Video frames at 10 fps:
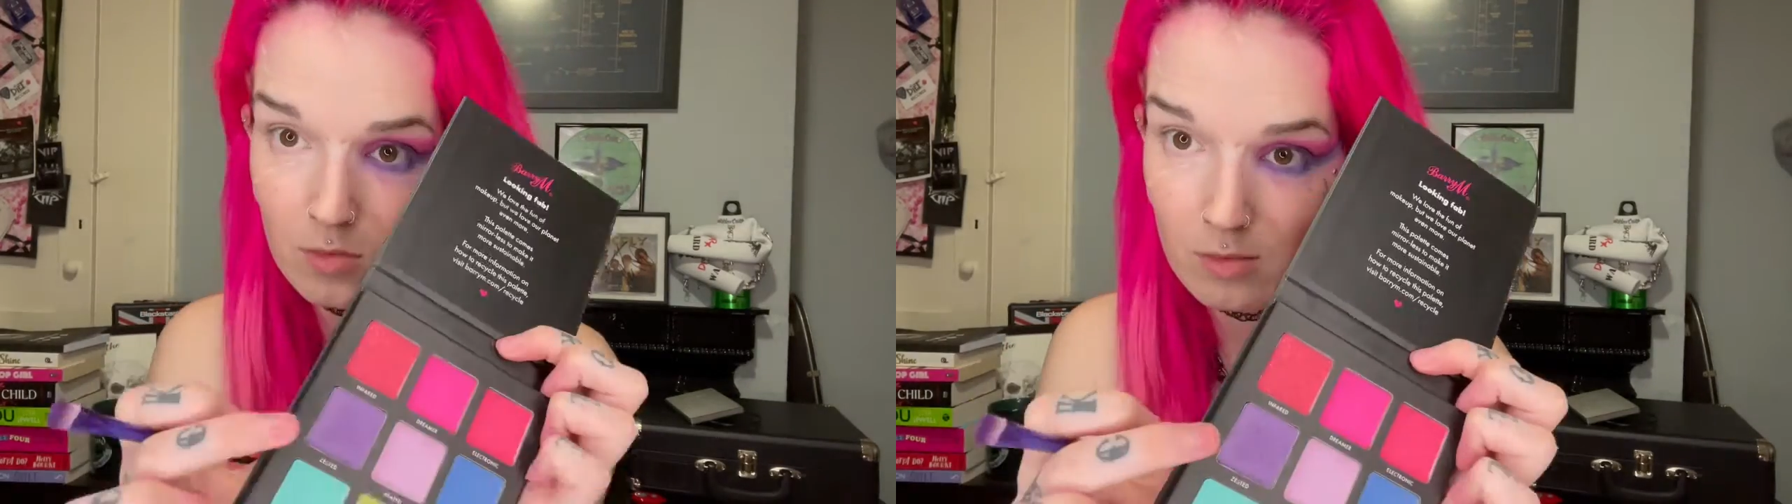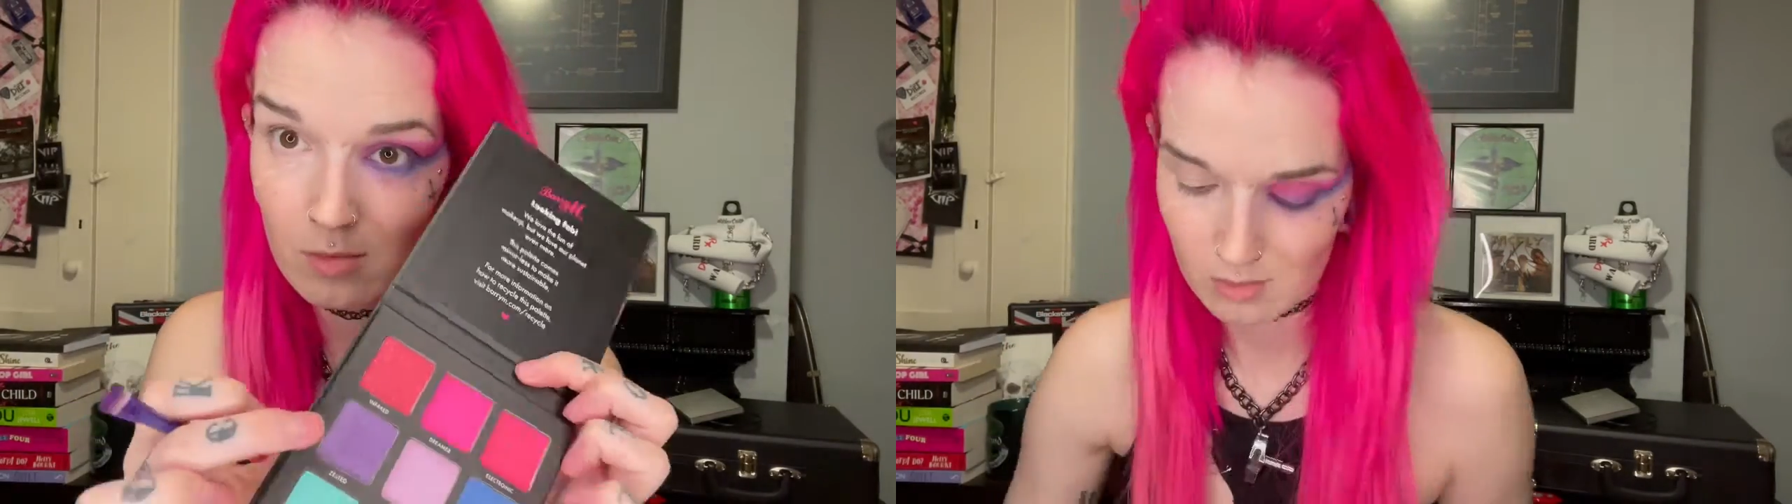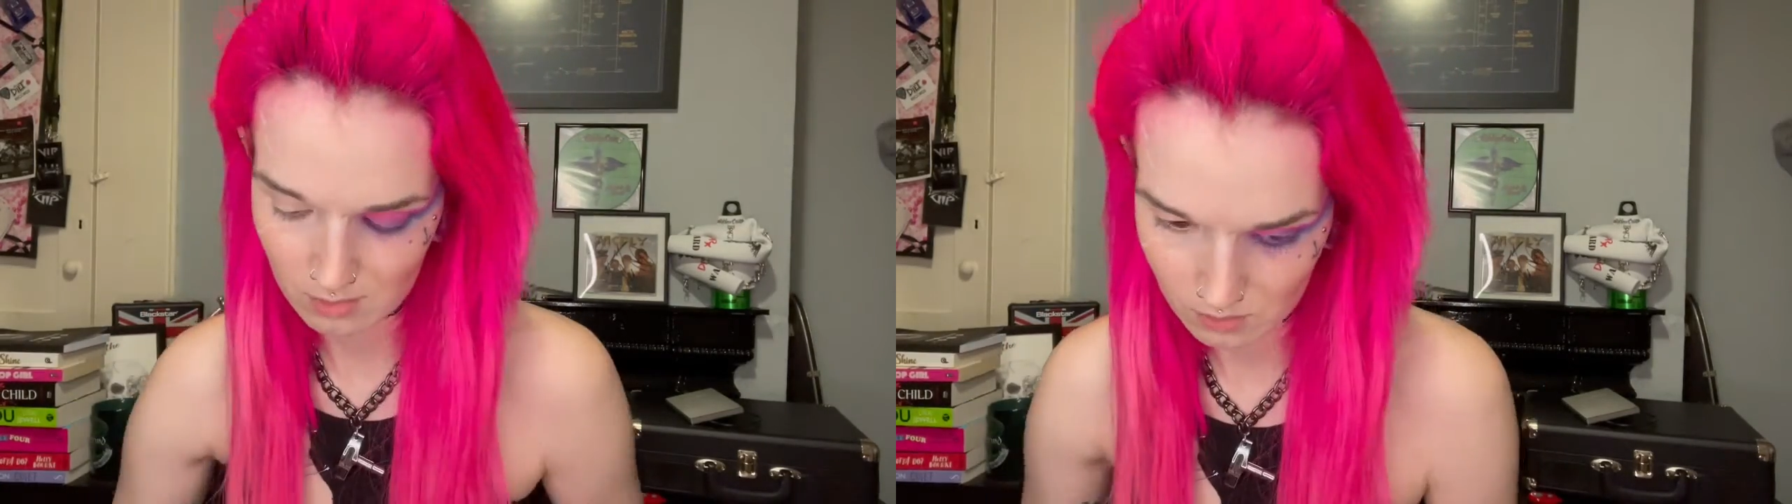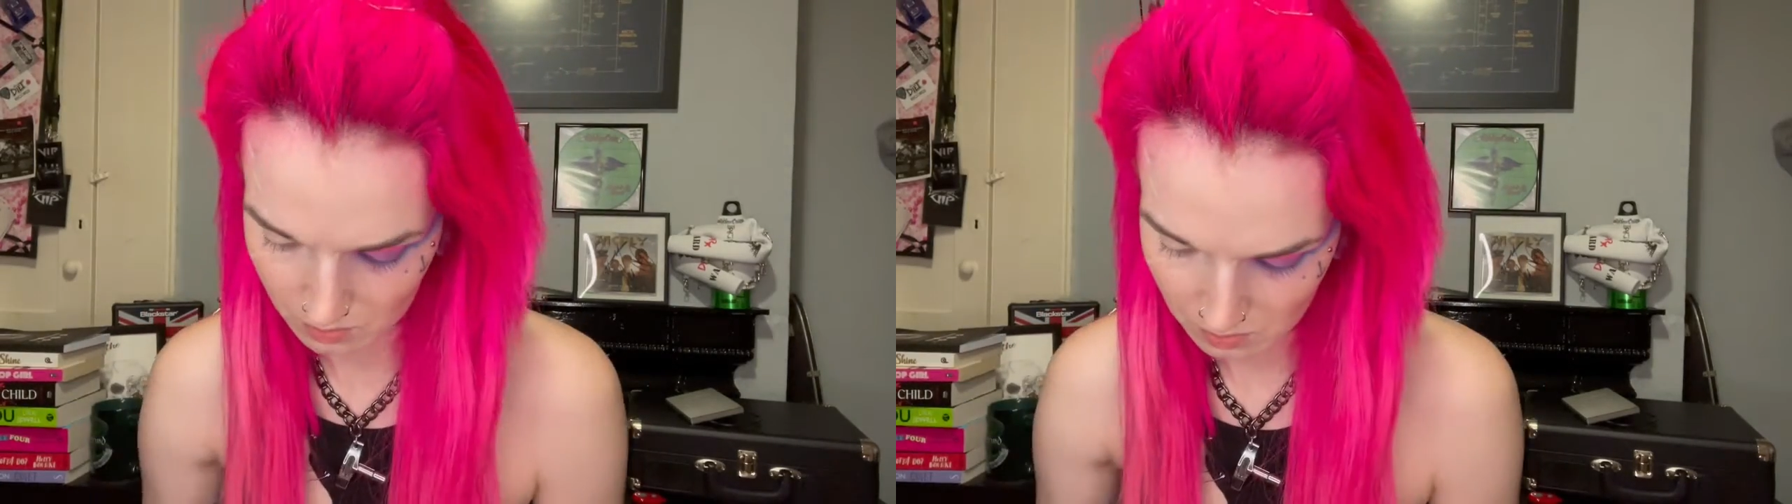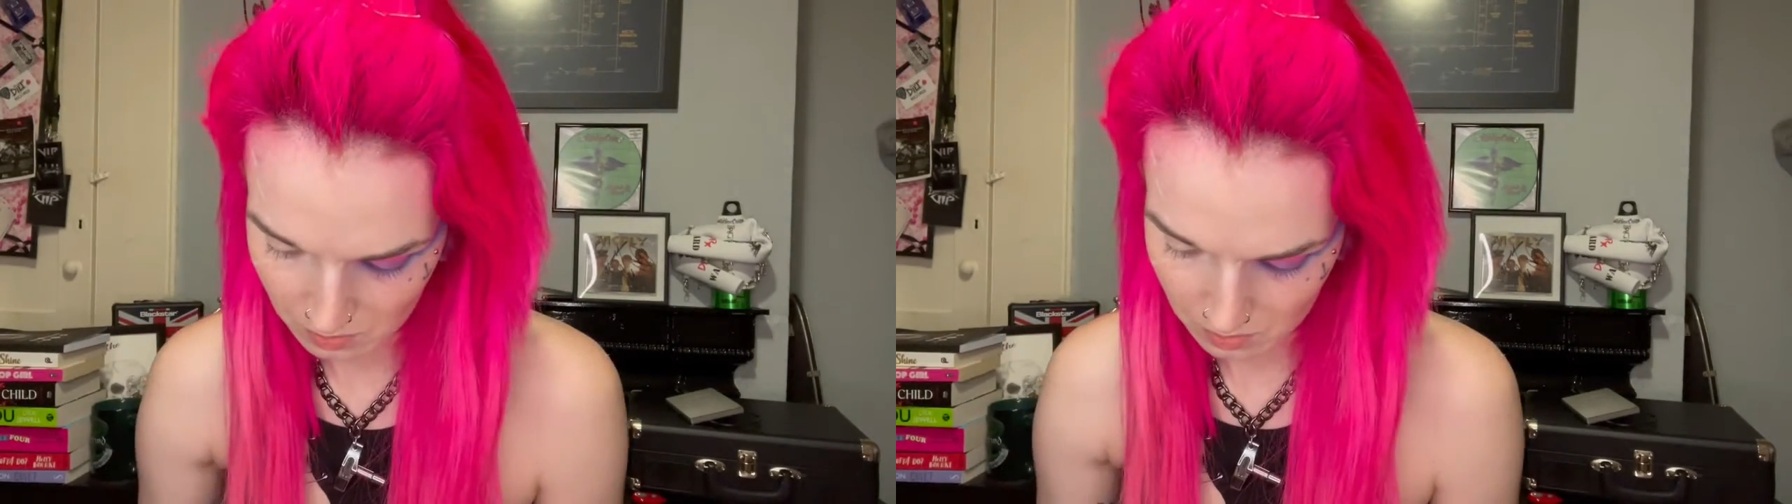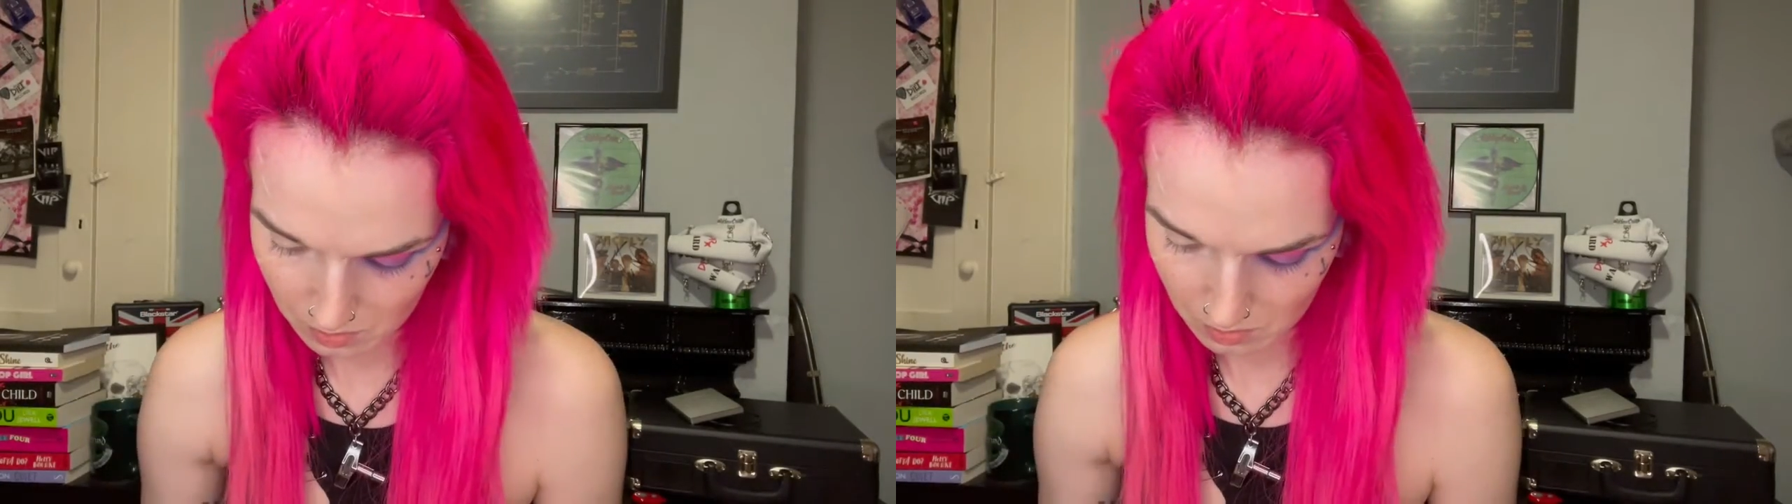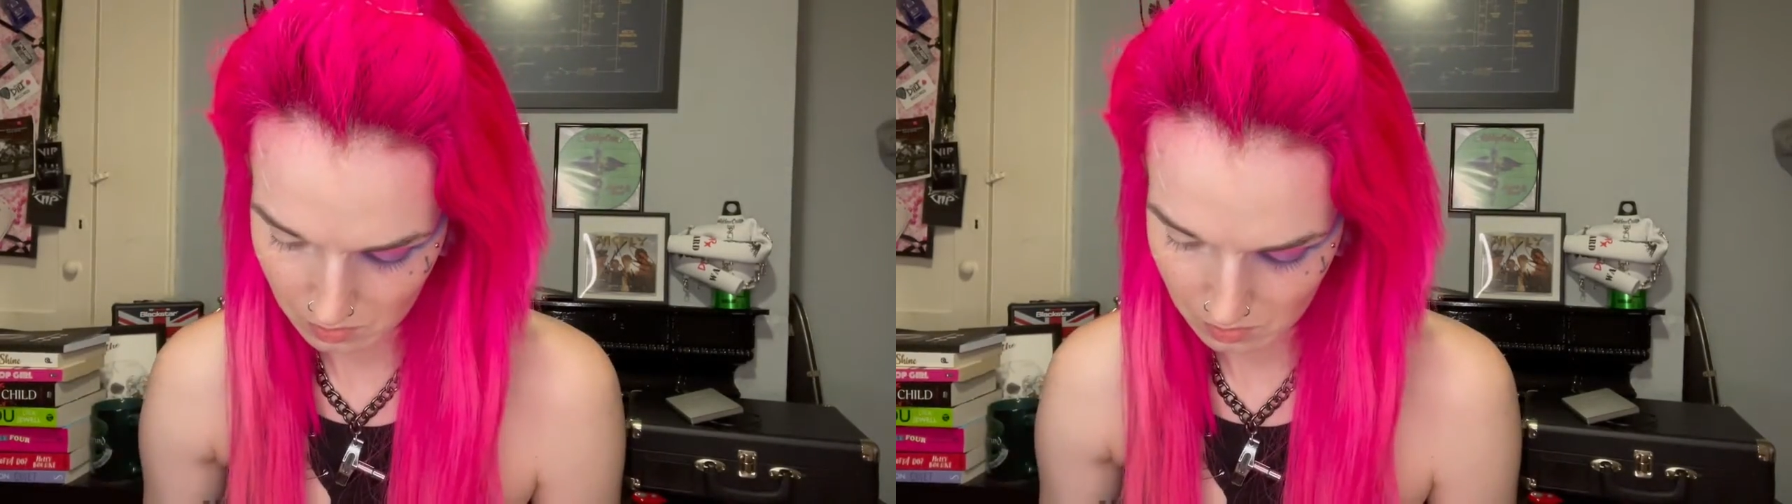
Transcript: to give me a guideline.